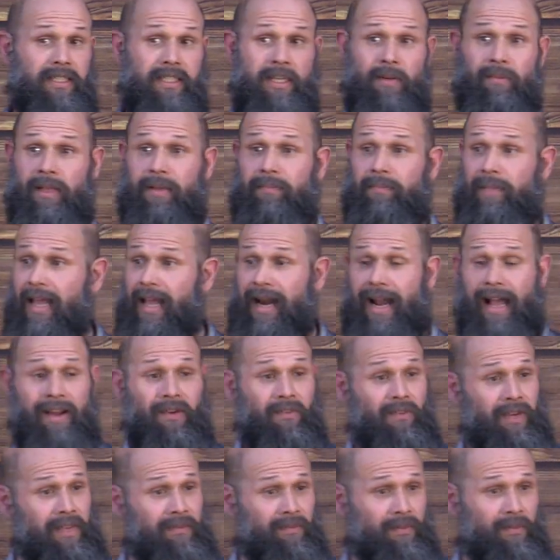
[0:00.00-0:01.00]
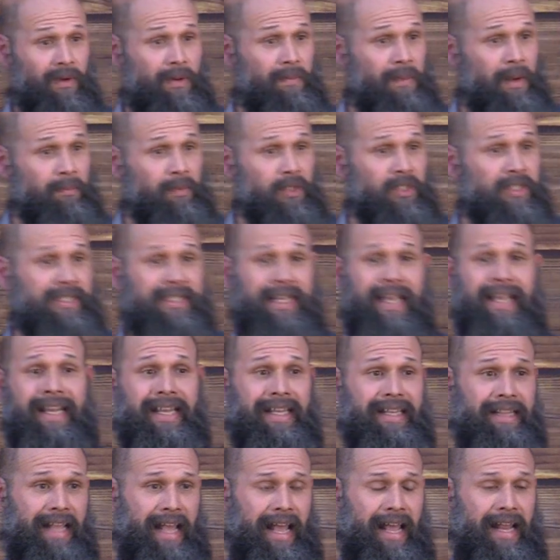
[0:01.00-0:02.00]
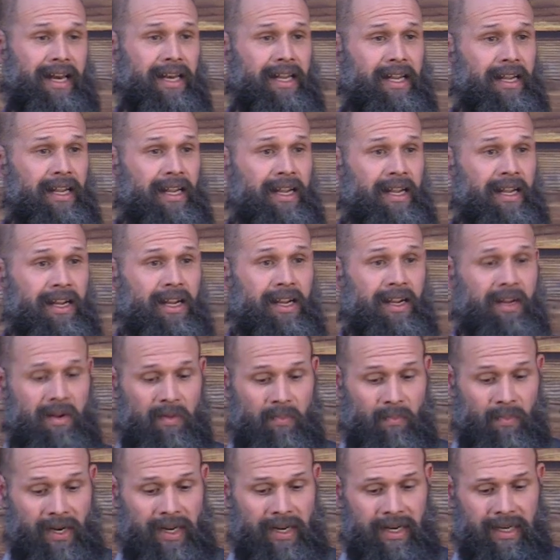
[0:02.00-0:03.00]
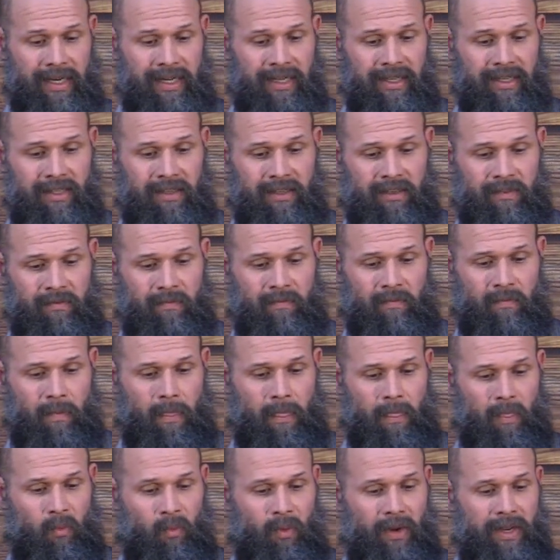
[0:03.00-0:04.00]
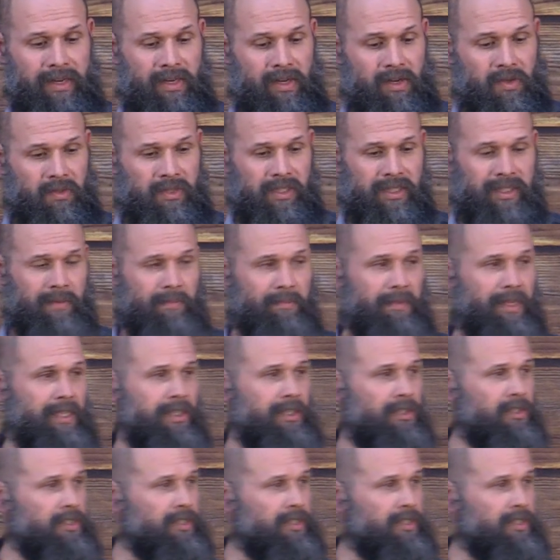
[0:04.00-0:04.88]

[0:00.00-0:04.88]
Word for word: this." And I'm like, "Man, I don't even remember saying that." But when you submit